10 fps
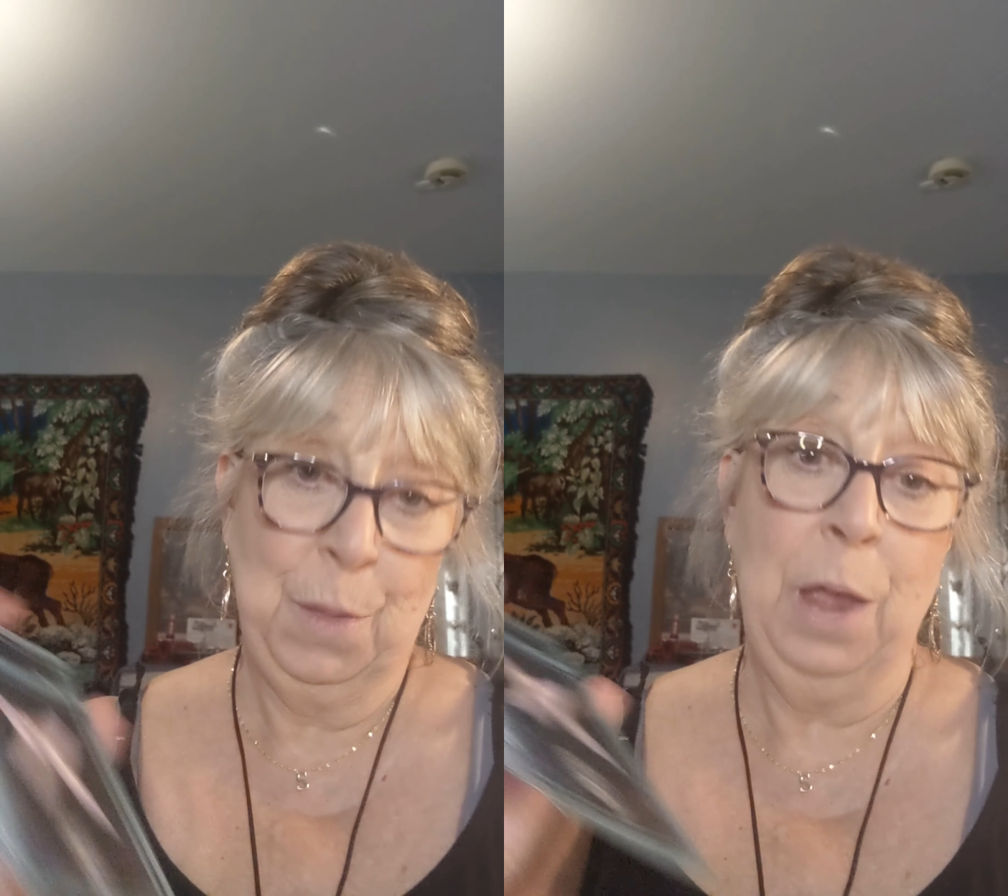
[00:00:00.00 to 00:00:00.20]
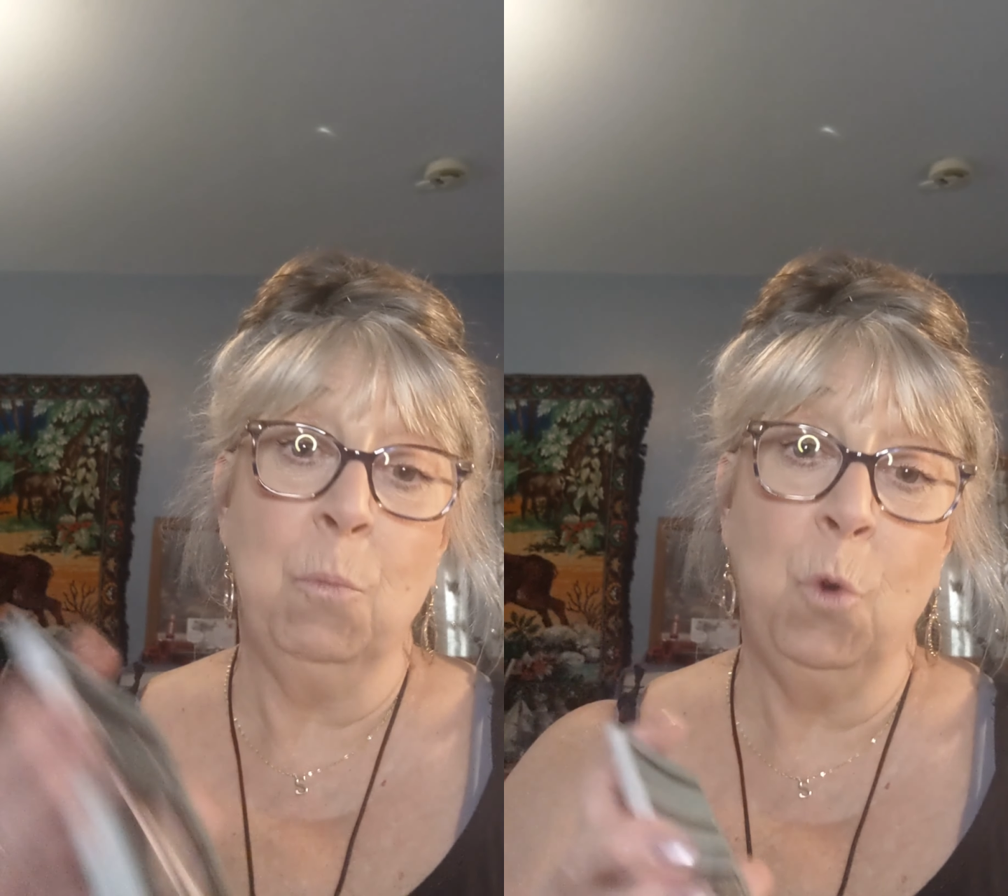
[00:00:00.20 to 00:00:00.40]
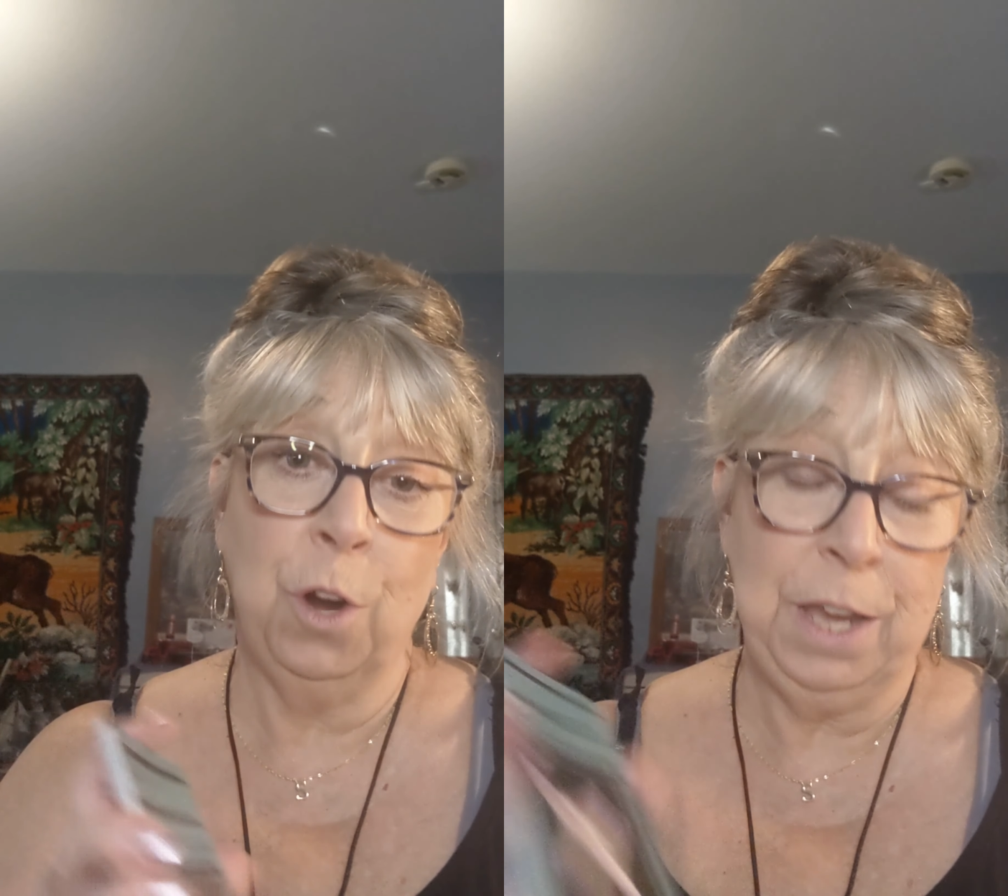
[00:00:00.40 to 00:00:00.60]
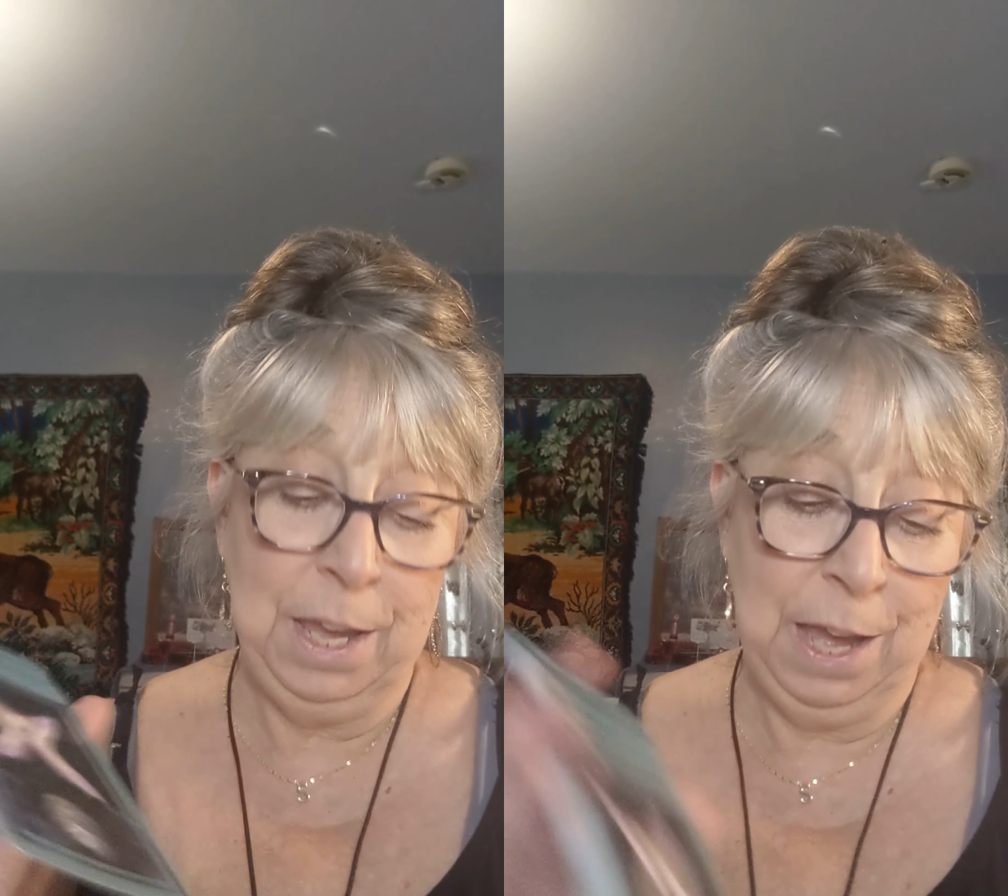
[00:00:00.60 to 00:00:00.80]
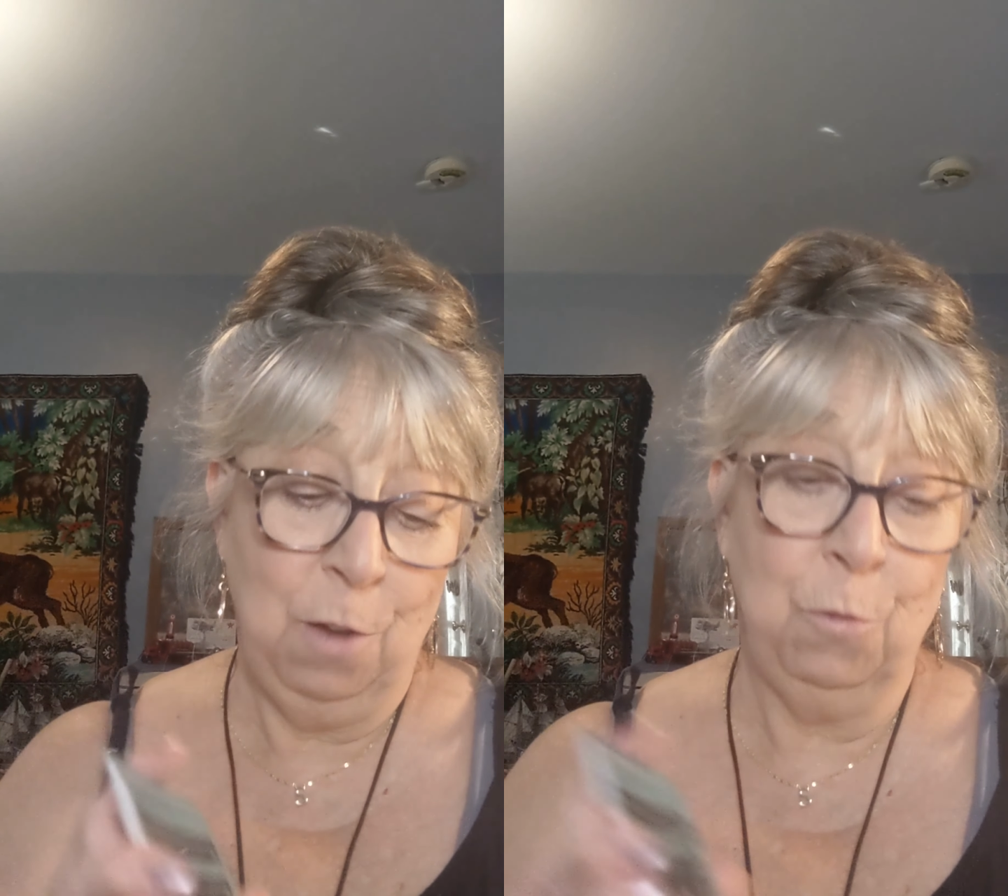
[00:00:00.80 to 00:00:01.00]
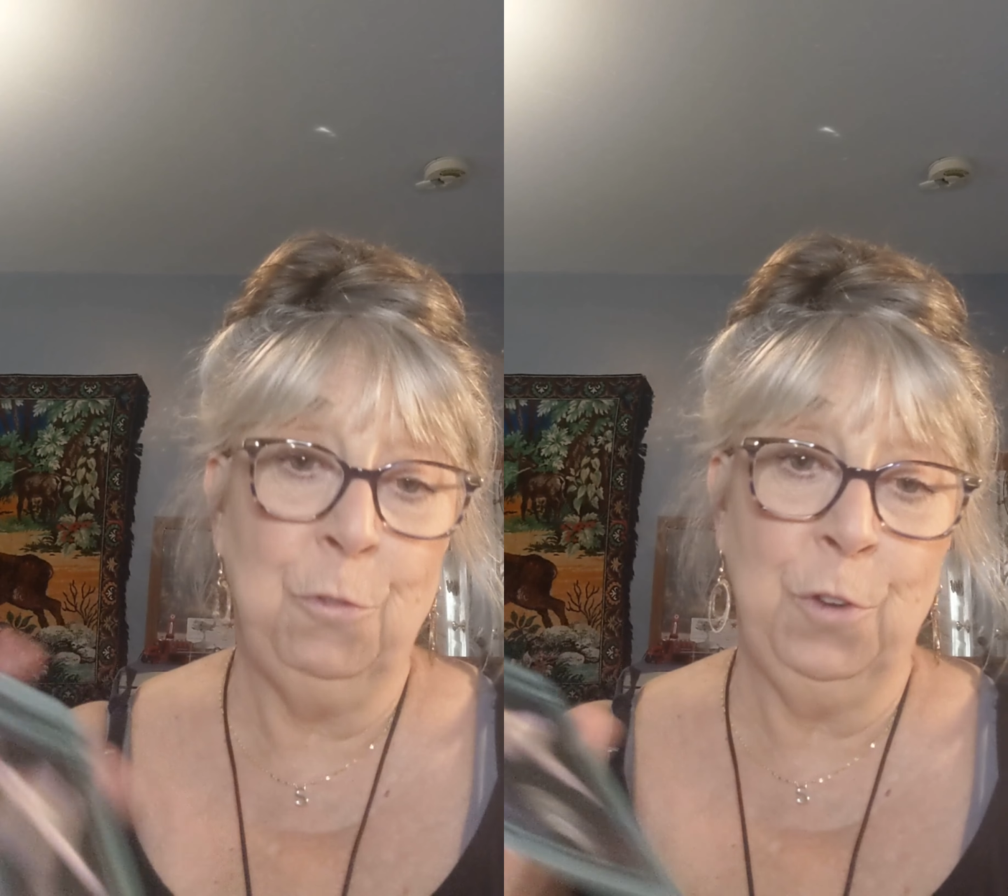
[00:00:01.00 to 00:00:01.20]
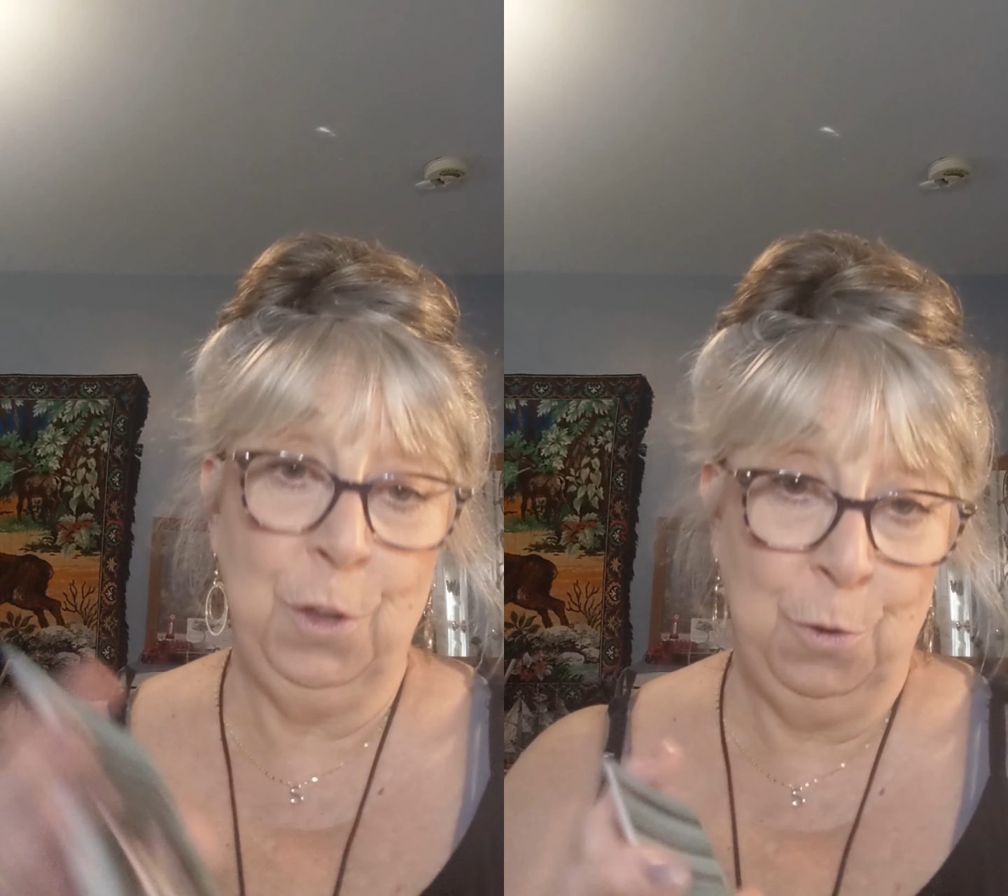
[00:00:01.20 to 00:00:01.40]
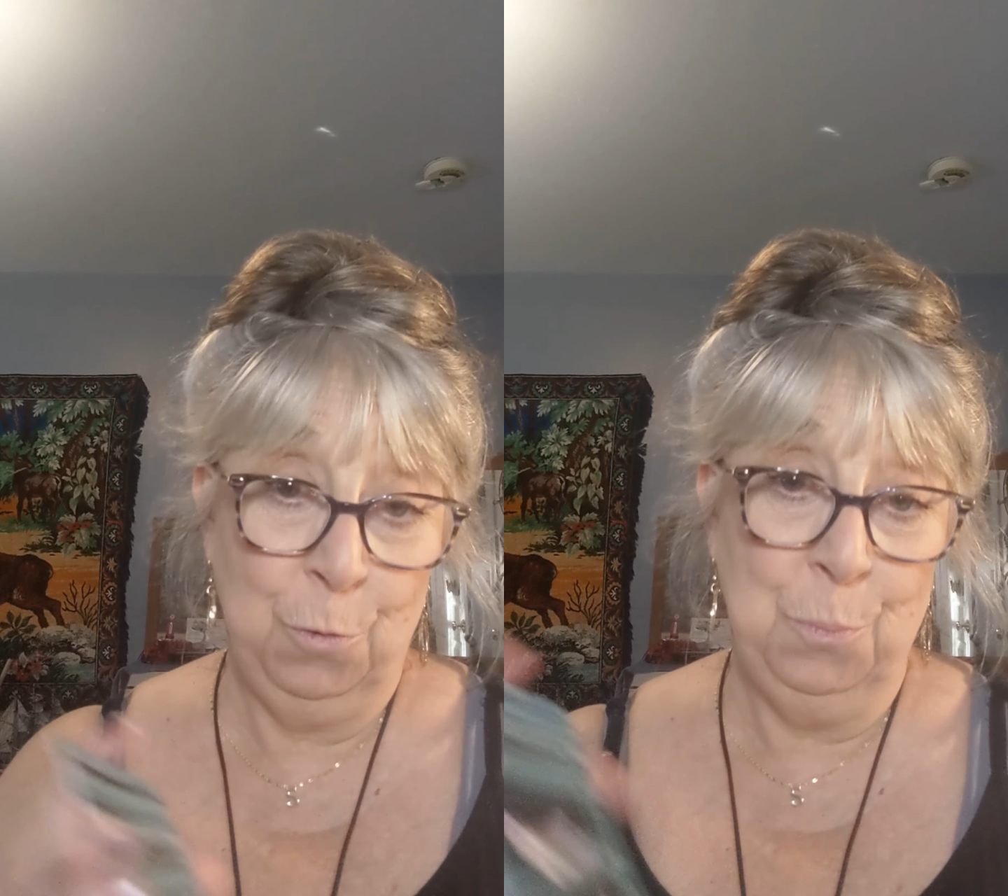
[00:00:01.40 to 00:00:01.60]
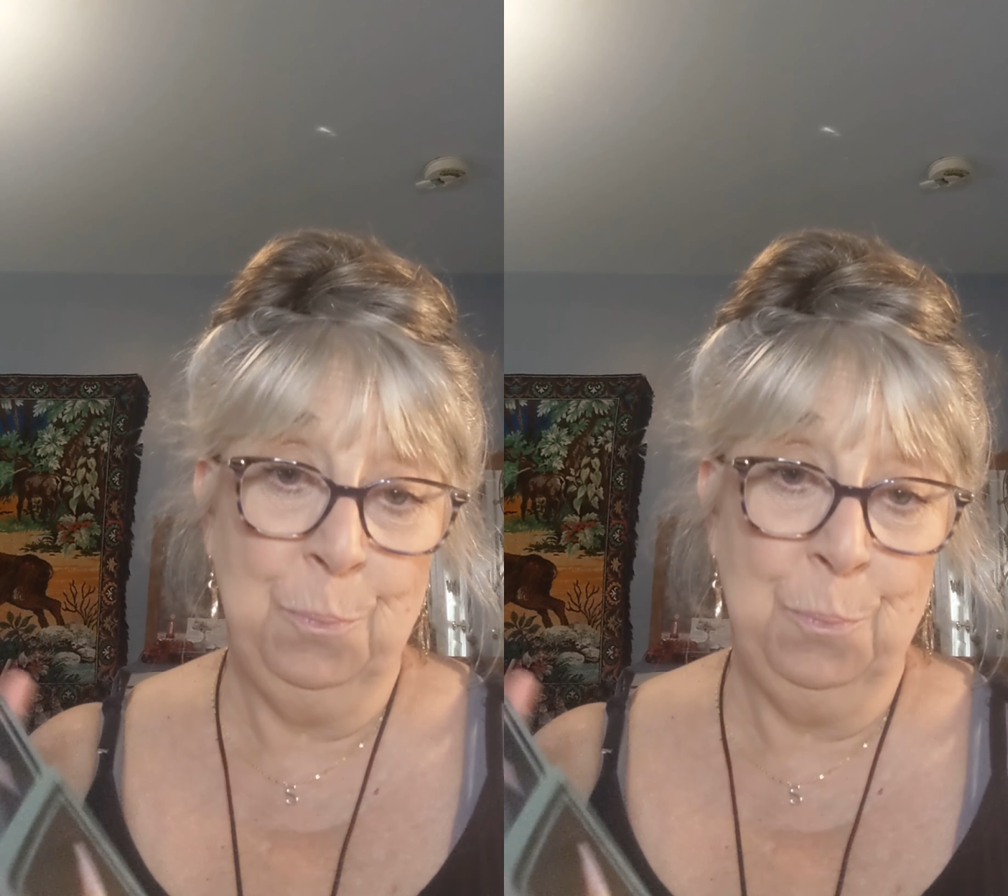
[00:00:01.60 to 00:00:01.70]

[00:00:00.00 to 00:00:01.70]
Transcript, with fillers: and working out for you.